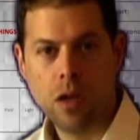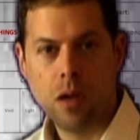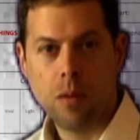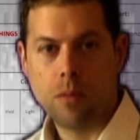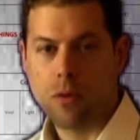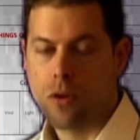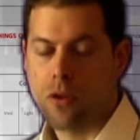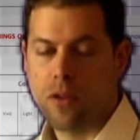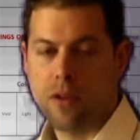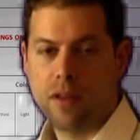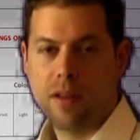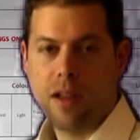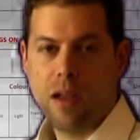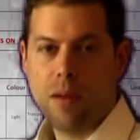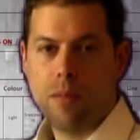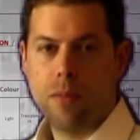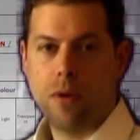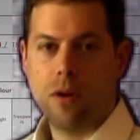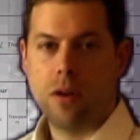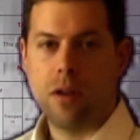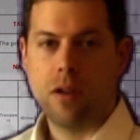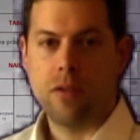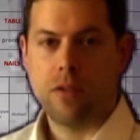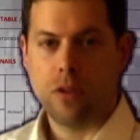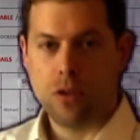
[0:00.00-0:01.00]
Because a table
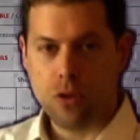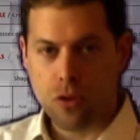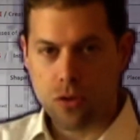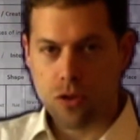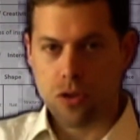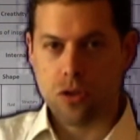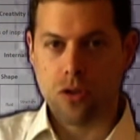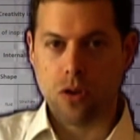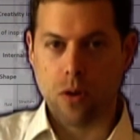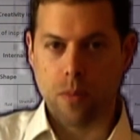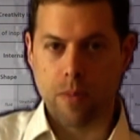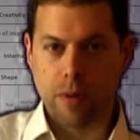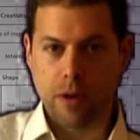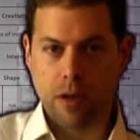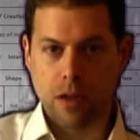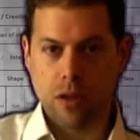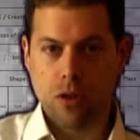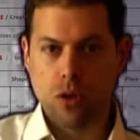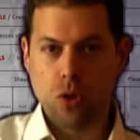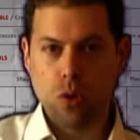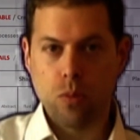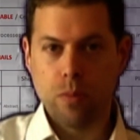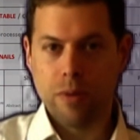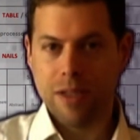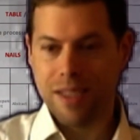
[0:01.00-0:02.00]
is a huge topic, it
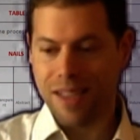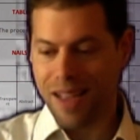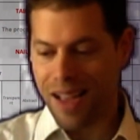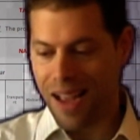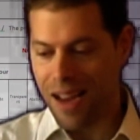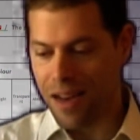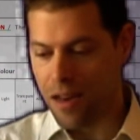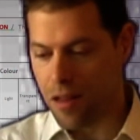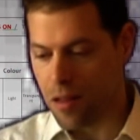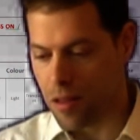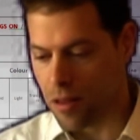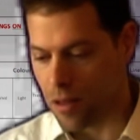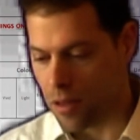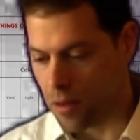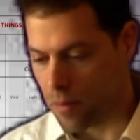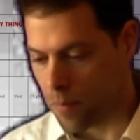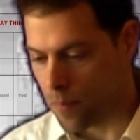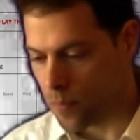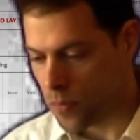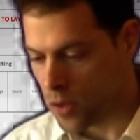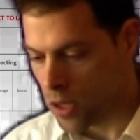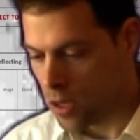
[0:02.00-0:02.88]
could be anything.